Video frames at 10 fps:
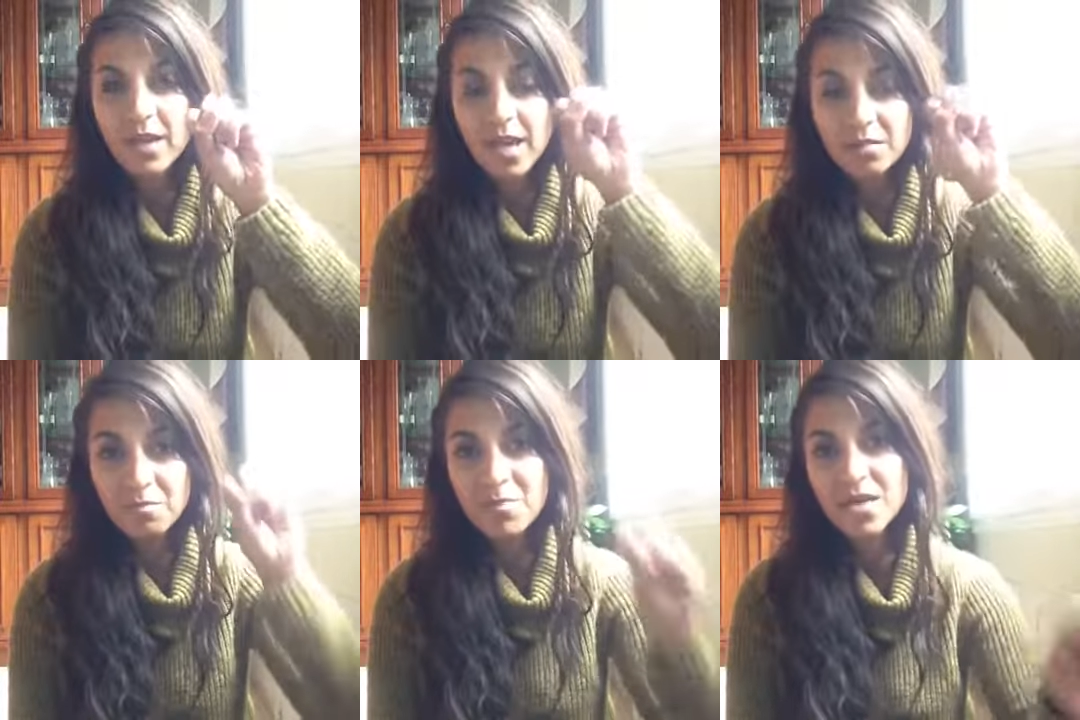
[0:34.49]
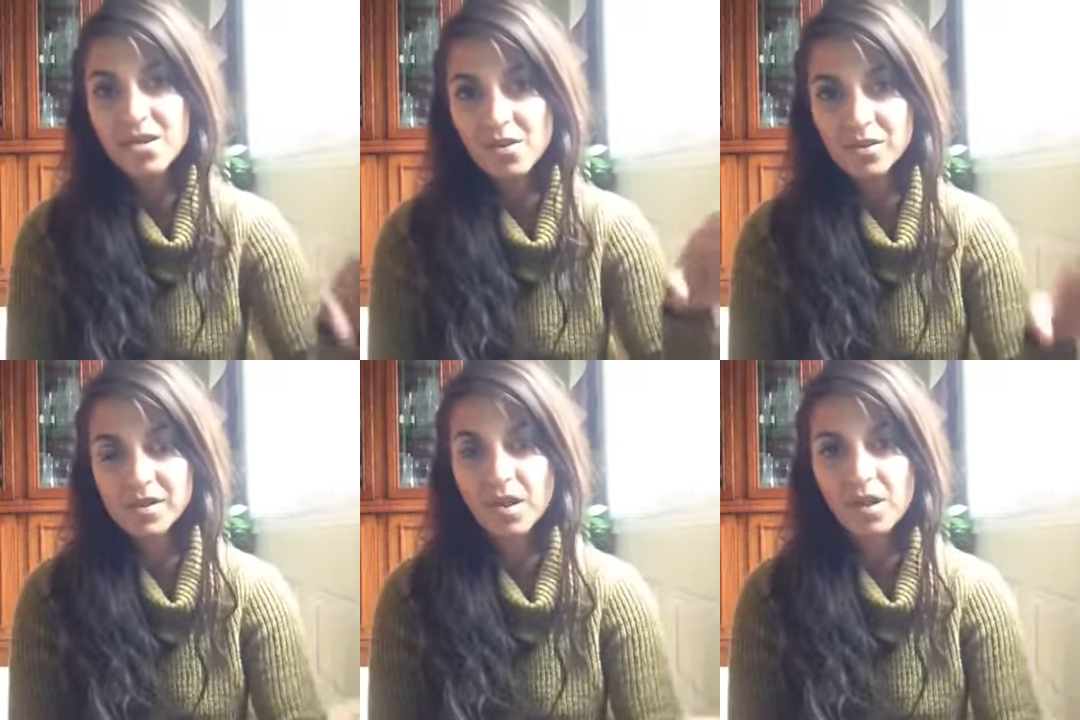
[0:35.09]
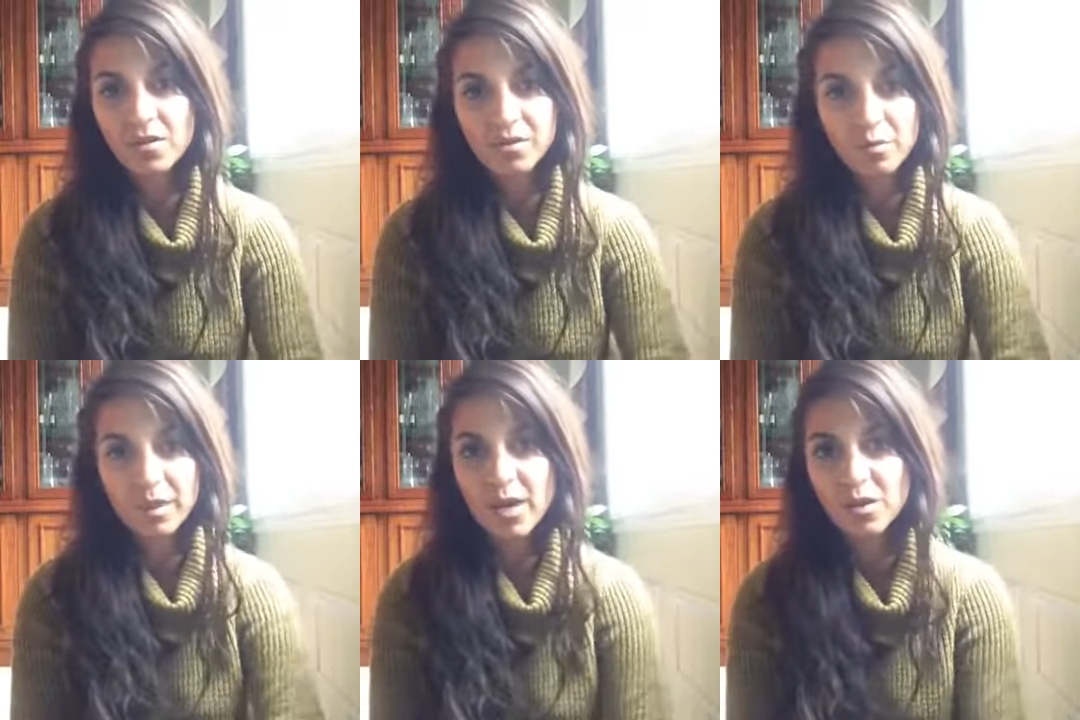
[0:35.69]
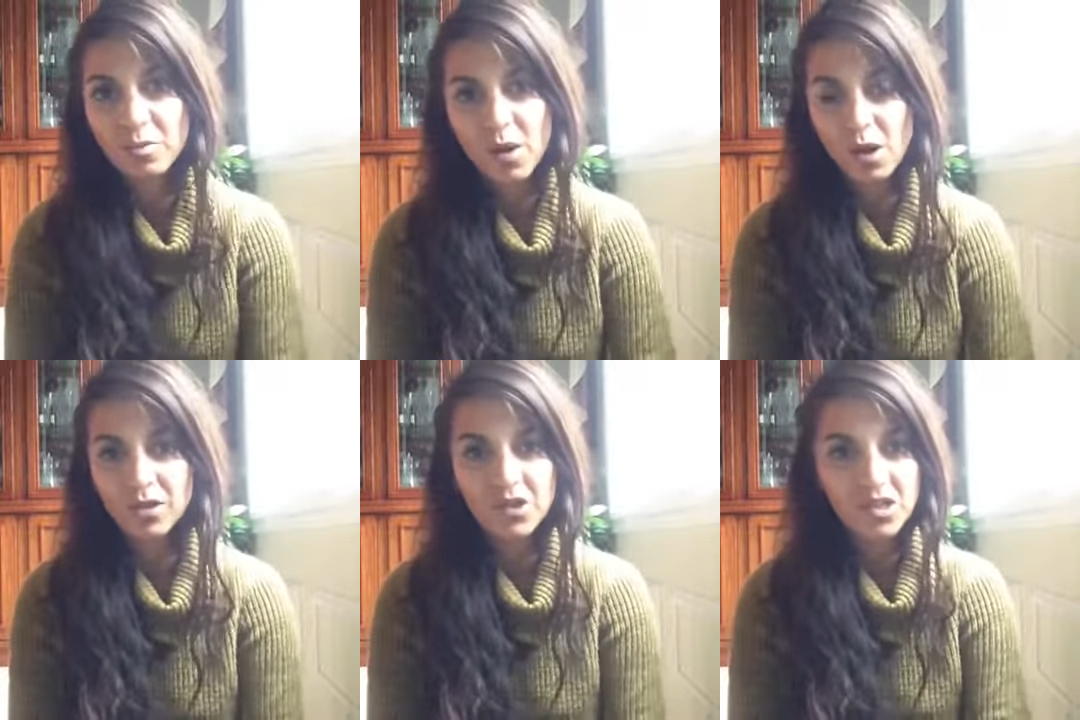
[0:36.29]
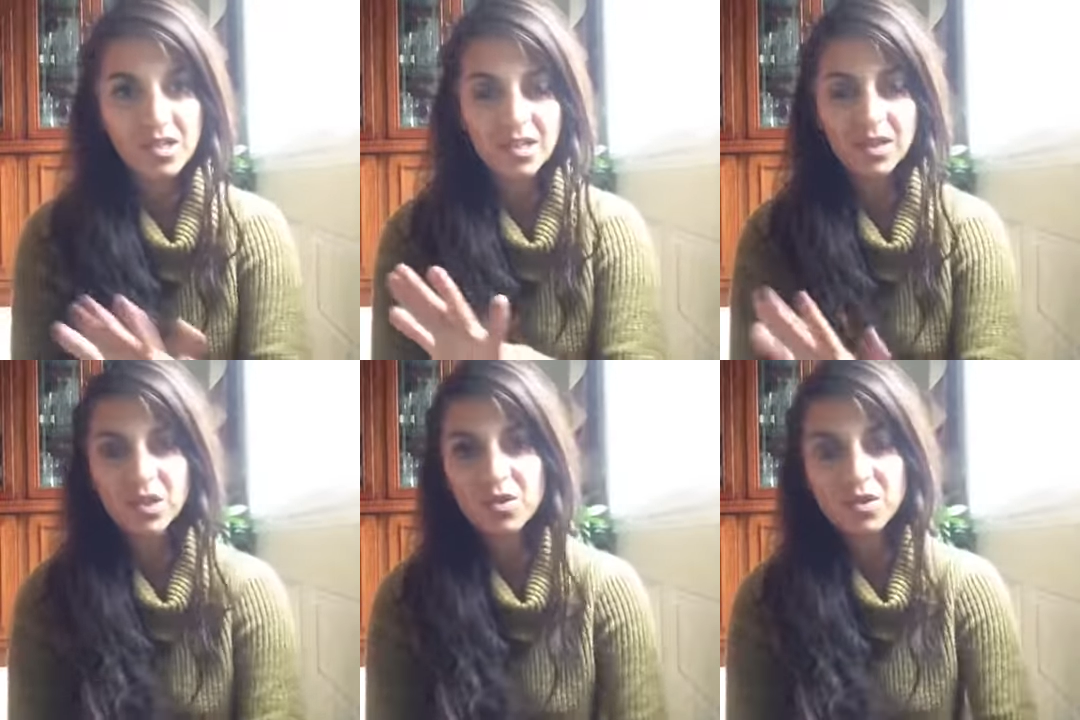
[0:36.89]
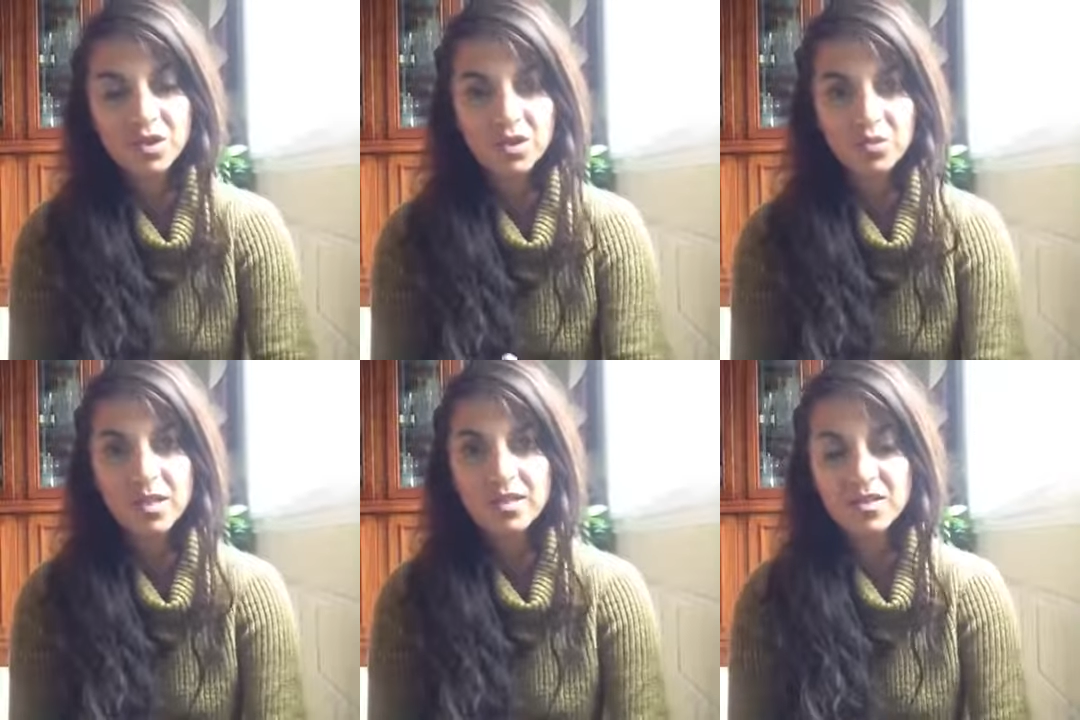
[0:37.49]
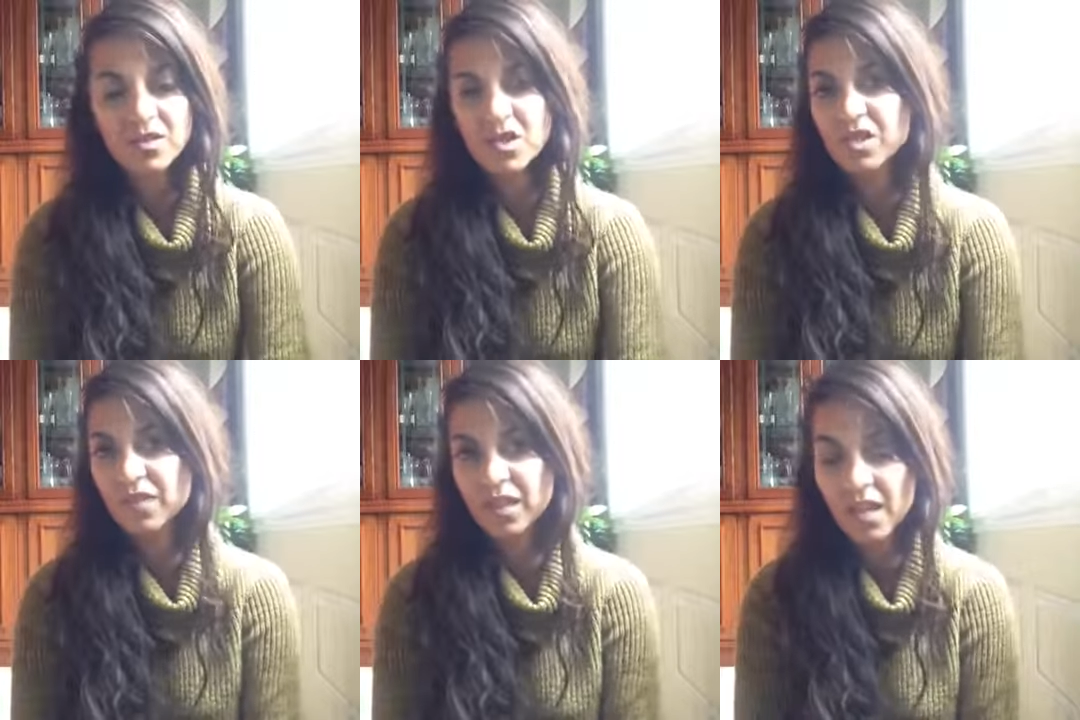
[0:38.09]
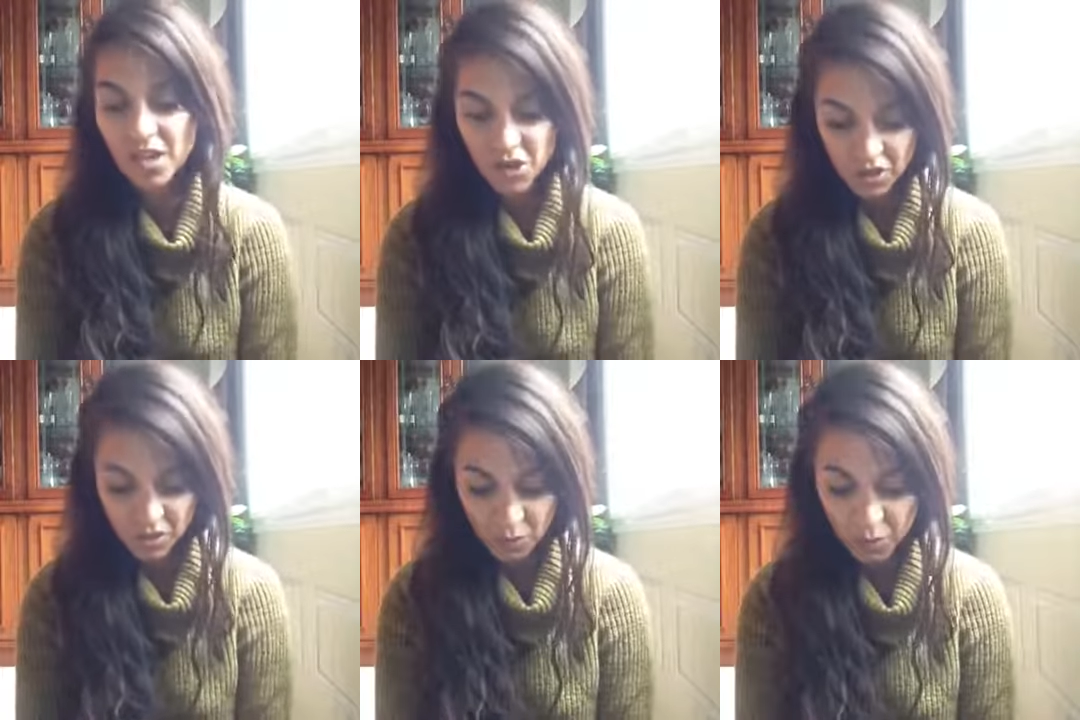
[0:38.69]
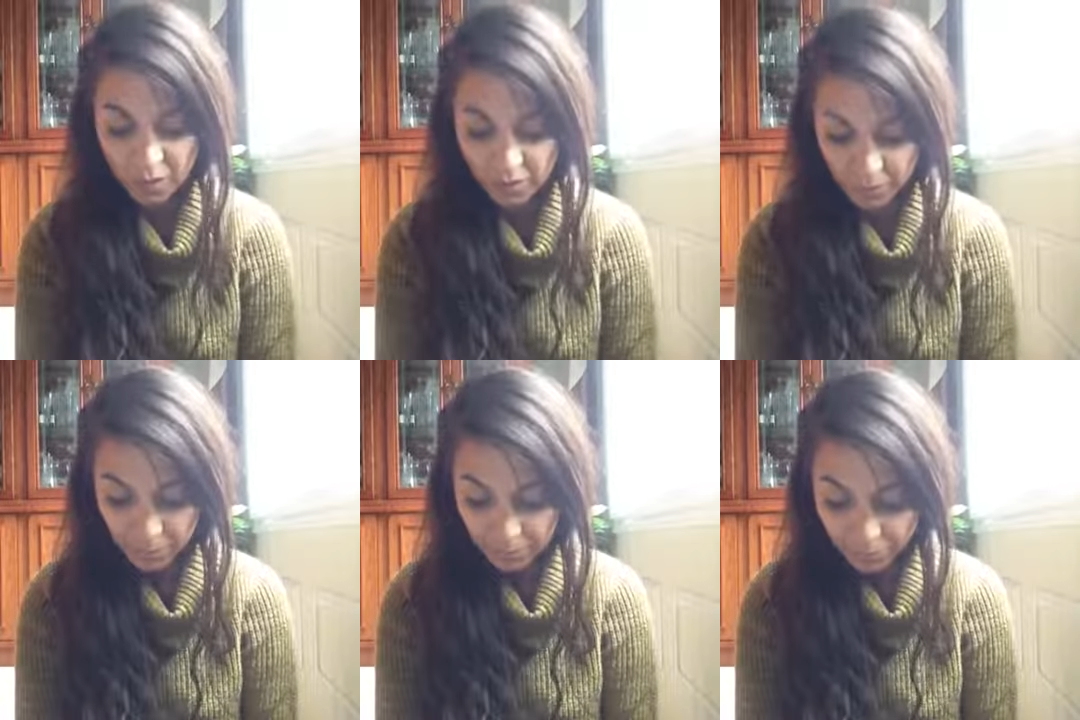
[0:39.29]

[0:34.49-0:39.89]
and be ourselves without apology, excuses, reasons, justifications, whatever.